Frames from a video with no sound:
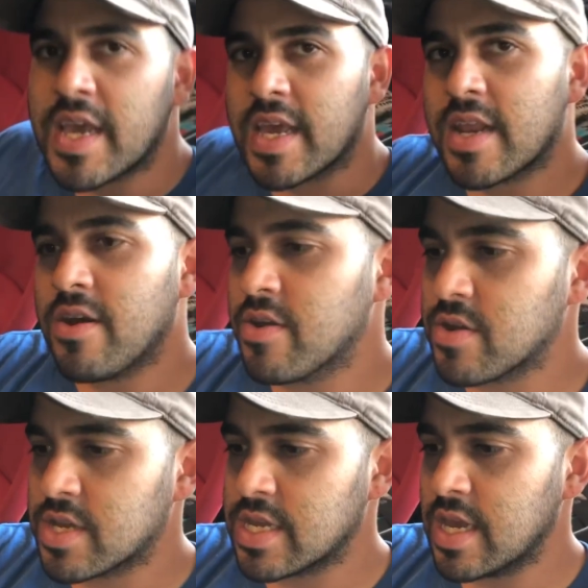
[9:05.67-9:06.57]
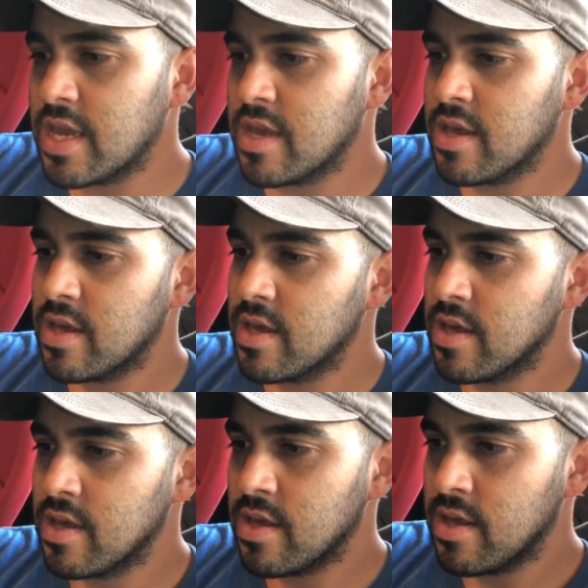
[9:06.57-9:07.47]
taken out your seat
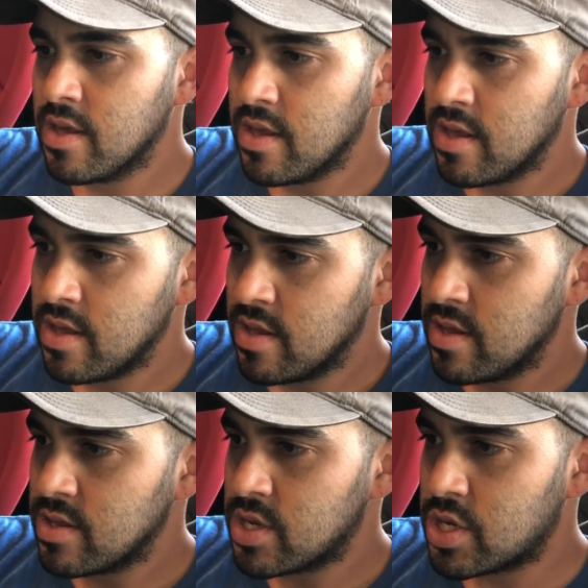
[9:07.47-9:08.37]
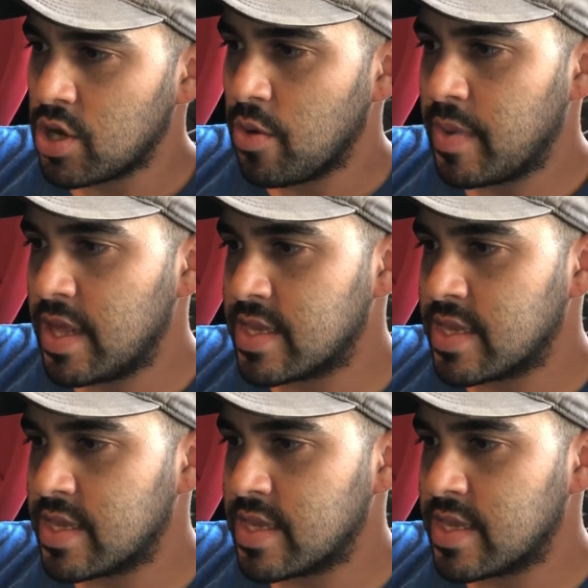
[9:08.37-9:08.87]
so many